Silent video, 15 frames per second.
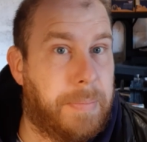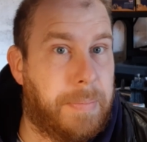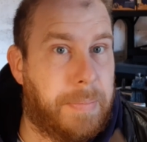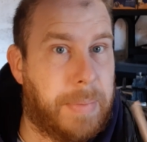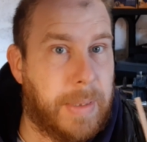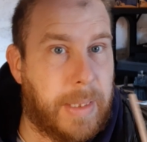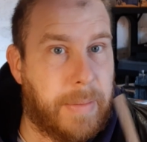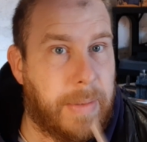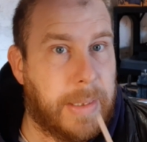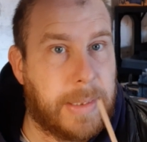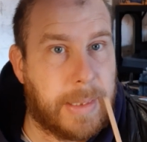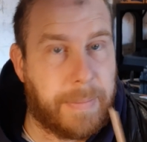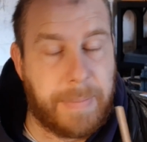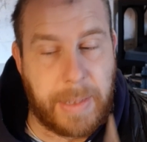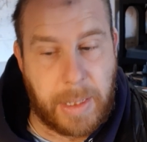But there is
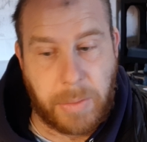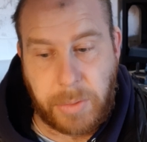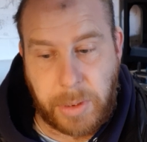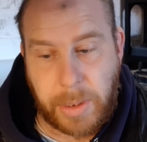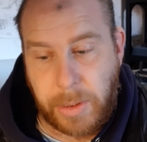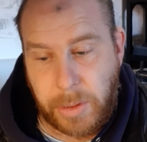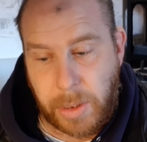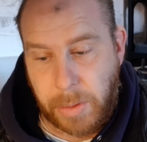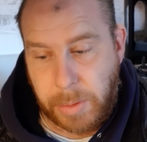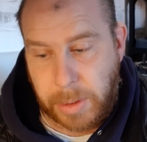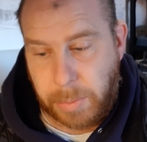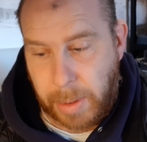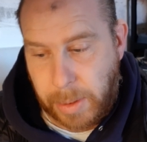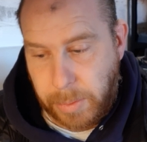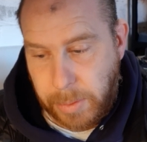something else you can do as
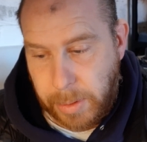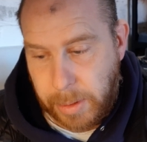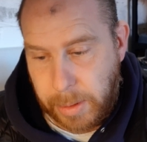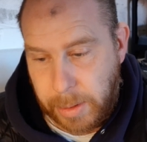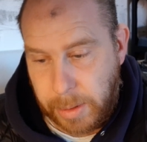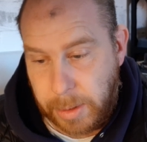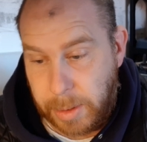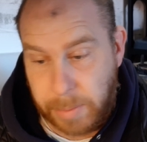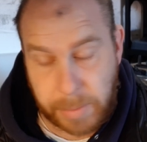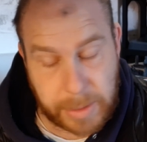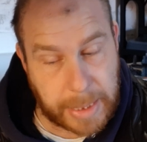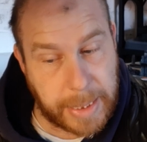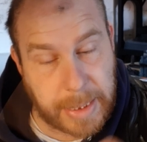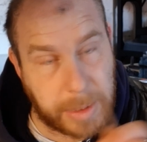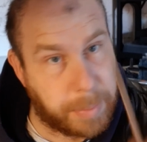well.
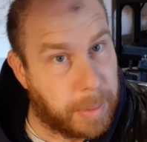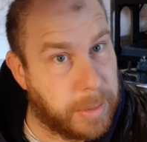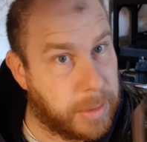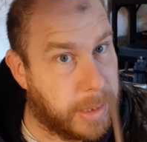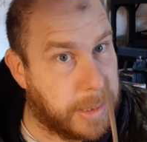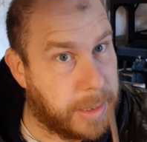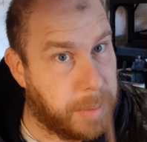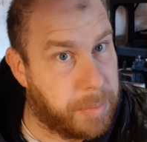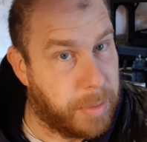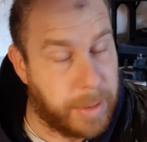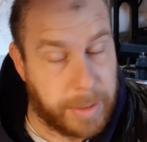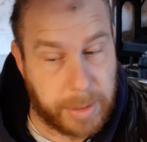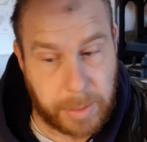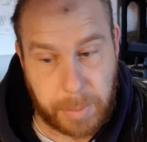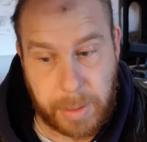Sanding sponge is actually
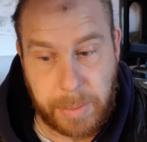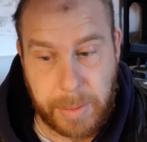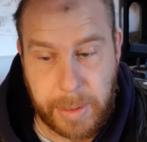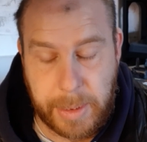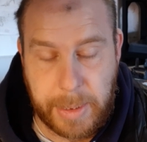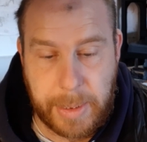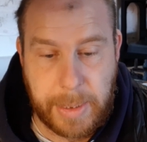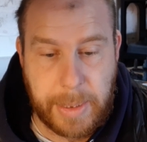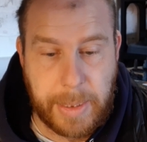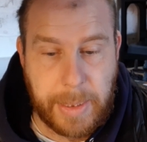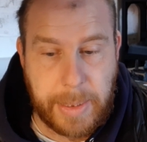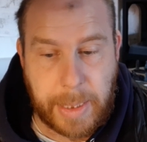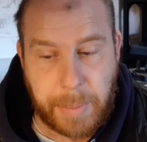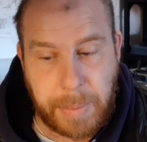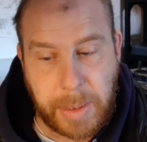brilliant as well.
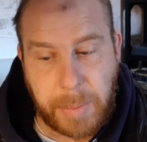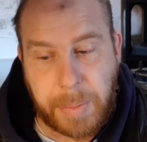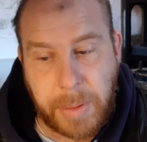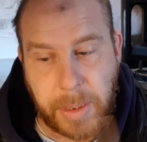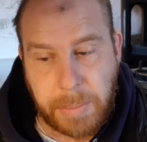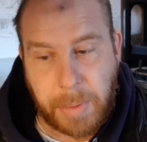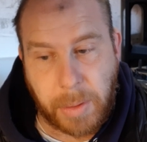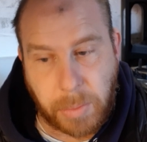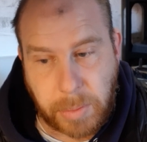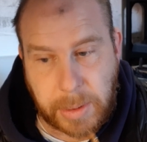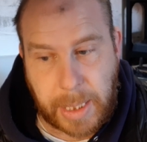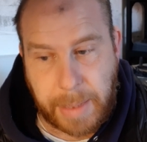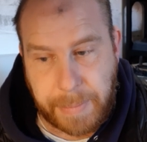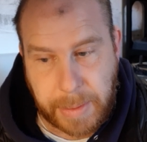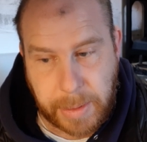Now, when you put the model
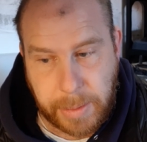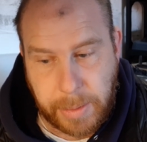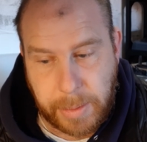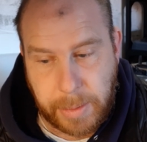together,